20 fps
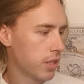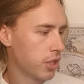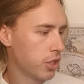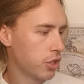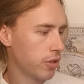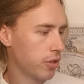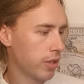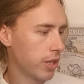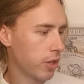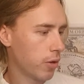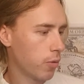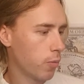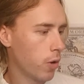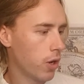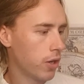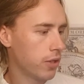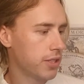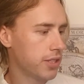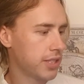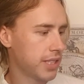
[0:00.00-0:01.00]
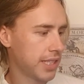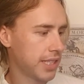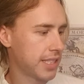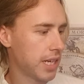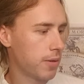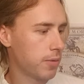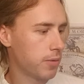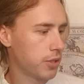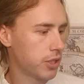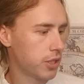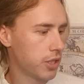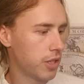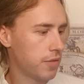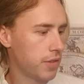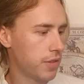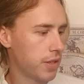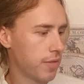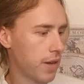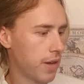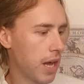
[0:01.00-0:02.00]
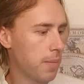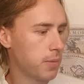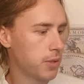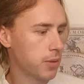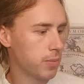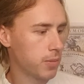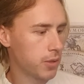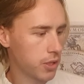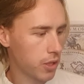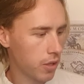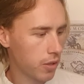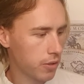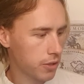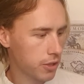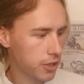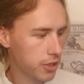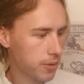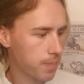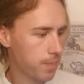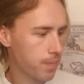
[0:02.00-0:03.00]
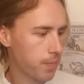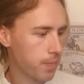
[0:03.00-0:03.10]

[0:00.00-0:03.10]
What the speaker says: Drink 1 6-ounce serving of Epsom salts.